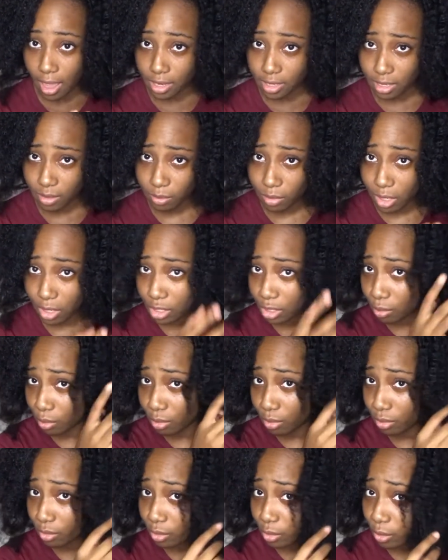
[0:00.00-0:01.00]
did mention
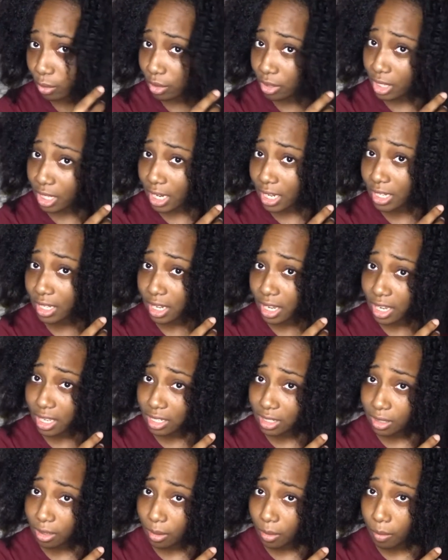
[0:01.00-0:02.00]
before that I cut
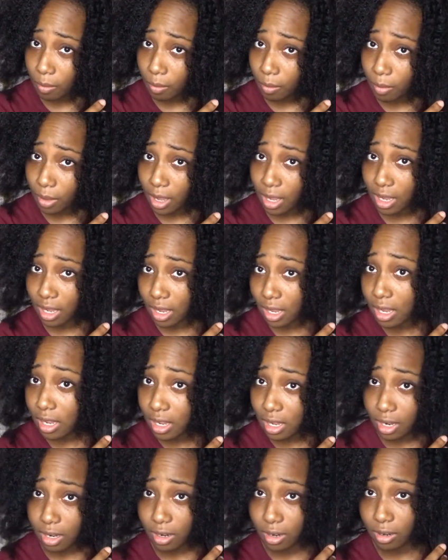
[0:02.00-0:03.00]
my
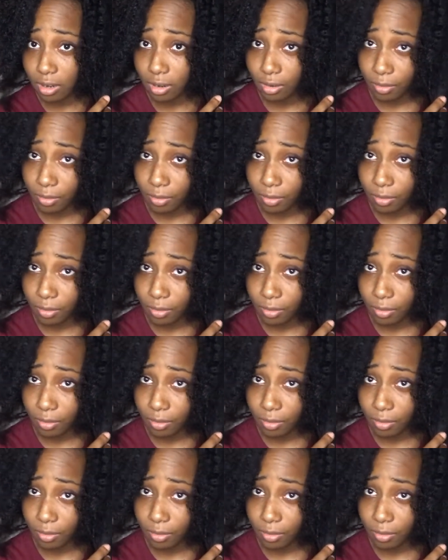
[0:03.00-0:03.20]
hair